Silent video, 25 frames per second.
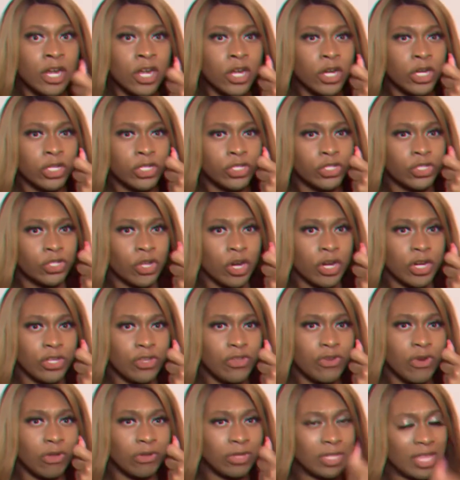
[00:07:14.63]
started,
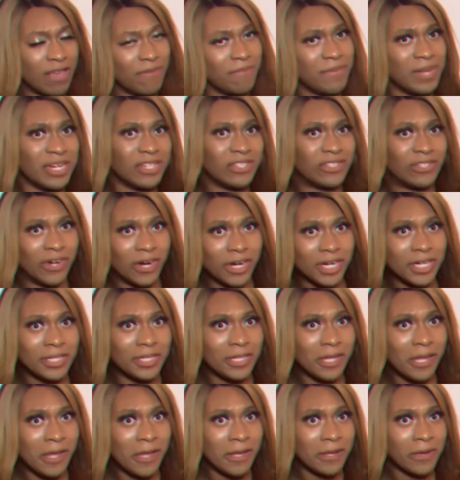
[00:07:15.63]
you know, giving me this dirty
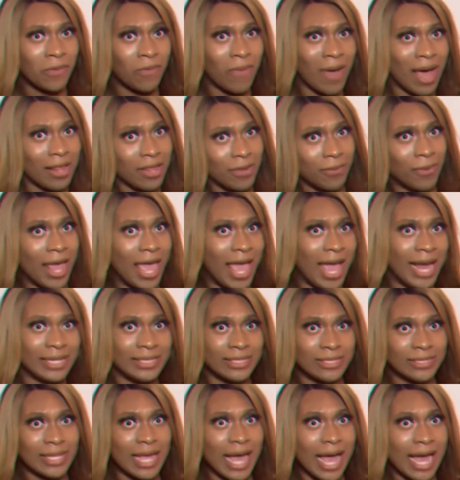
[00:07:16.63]
look while they were
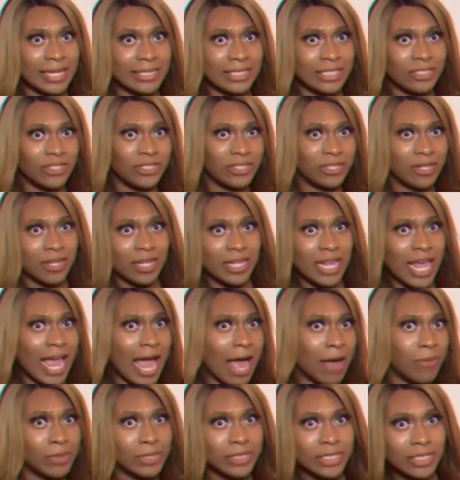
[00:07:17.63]
exercising, just looking like I
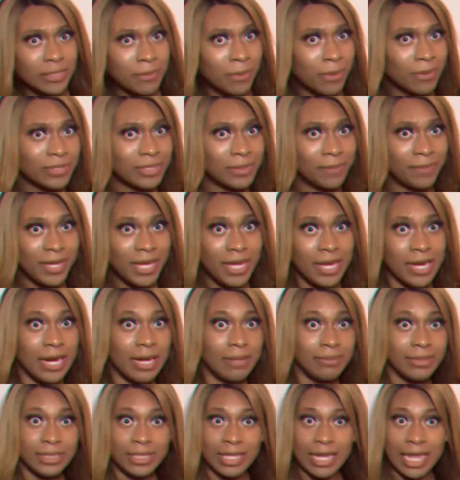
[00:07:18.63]
wasn't supposed to be here.
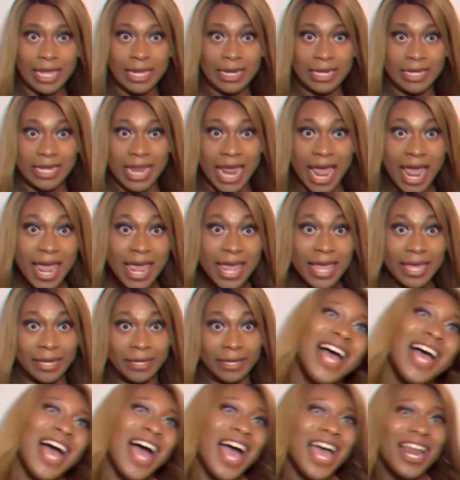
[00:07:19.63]
I'm just like,
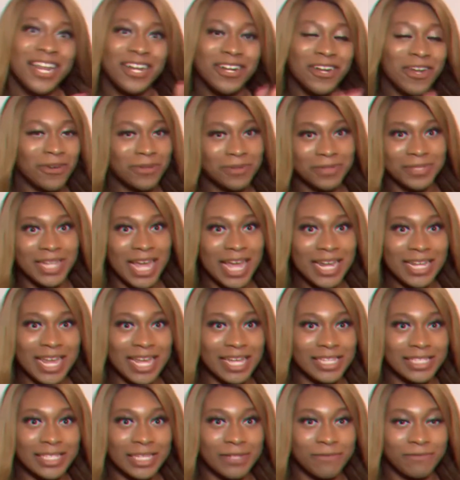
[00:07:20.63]
damn. didn't know it was like that
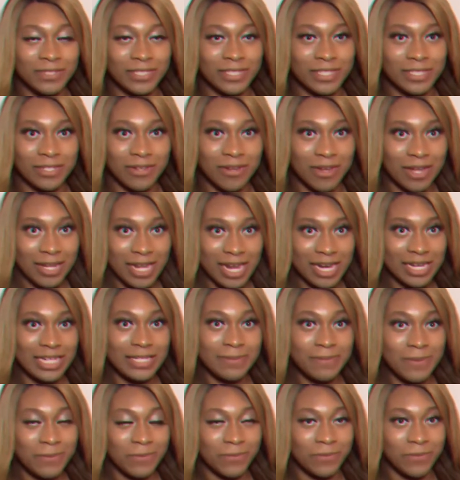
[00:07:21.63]
in San Francisco. I'm like, these
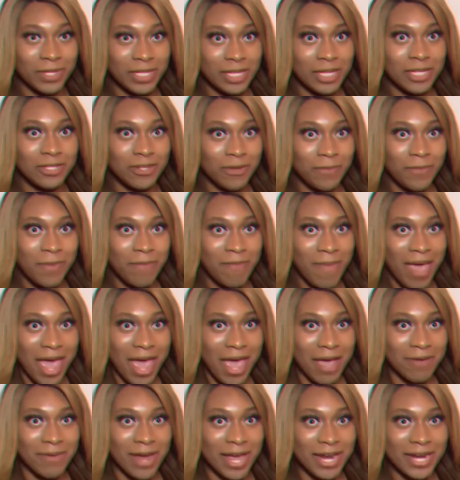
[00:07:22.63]
people really a little bit
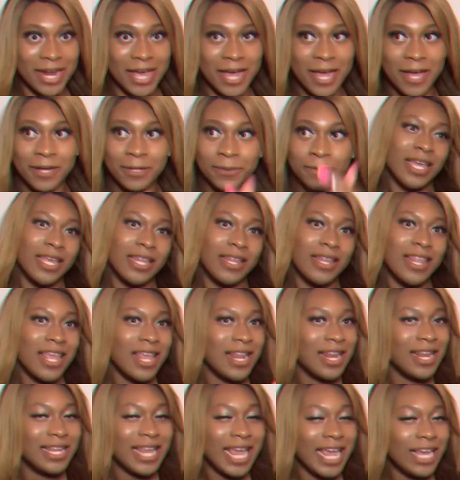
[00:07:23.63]
mad right now.
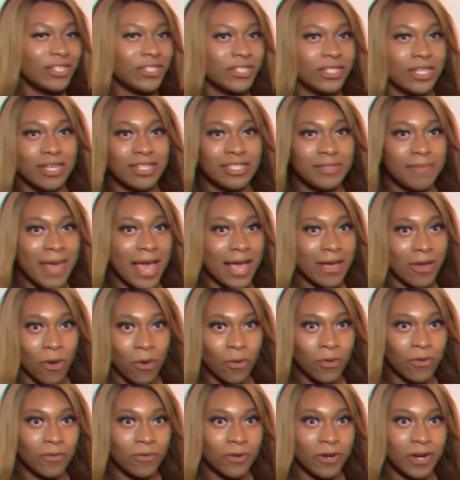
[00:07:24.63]
Then Deja comes back
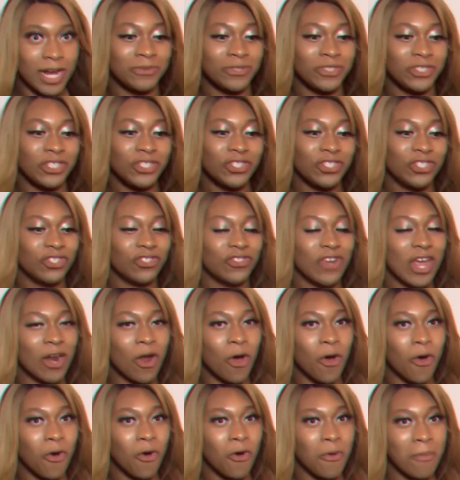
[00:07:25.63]
over. She's just trying to
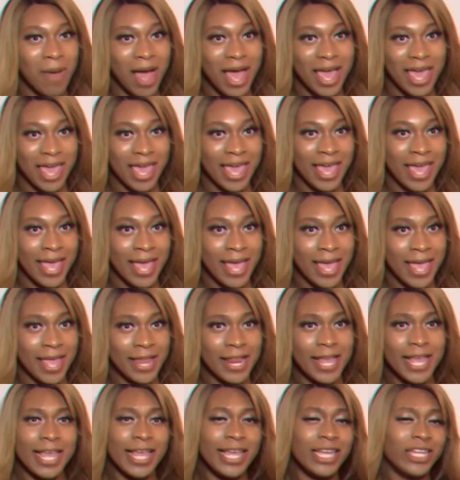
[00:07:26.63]
hold my hand,
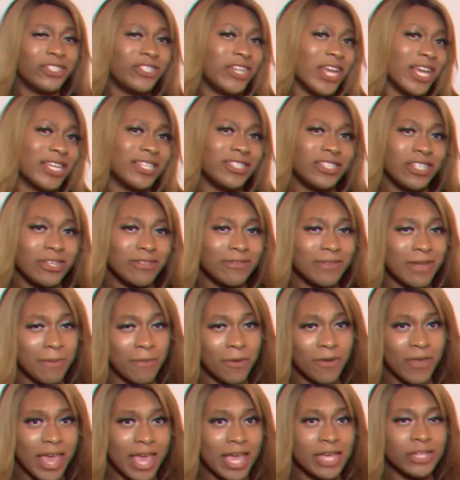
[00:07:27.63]
check and see if I'm
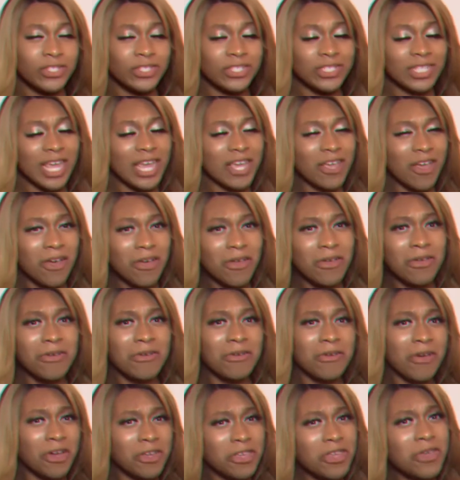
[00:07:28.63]
okay. She's like,
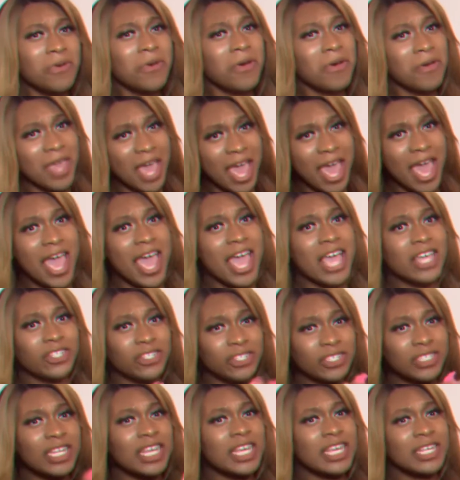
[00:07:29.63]
oh, are you okay? She
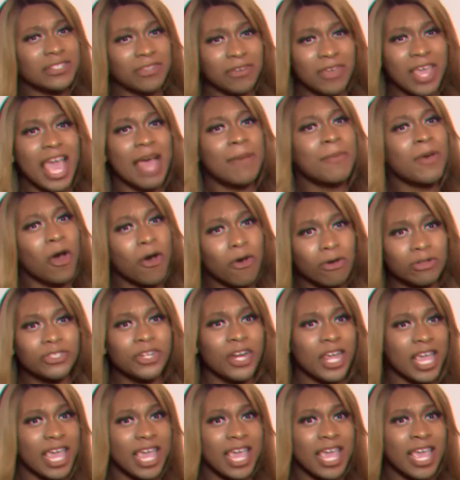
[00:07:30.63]
said, it's okay, I'm gonna hold your
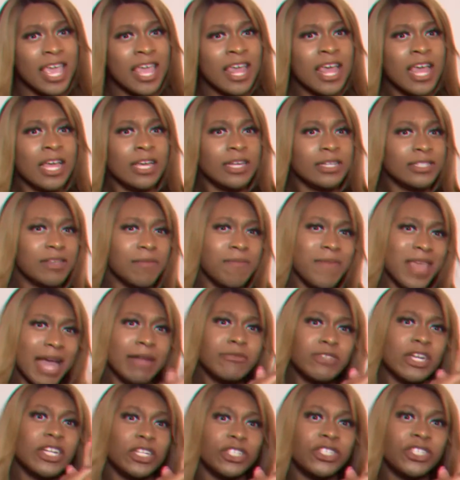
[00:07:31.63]
hand. So me, I'm
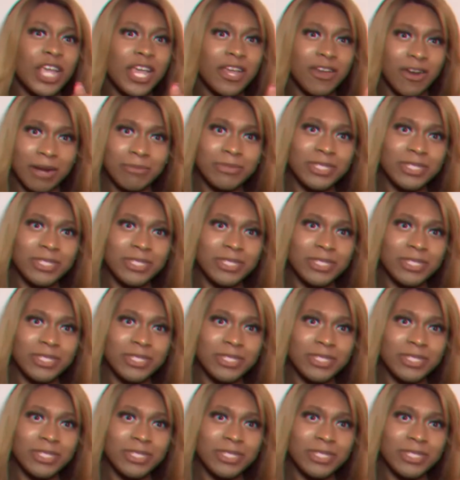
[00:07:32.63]
trying to shake her. I'm just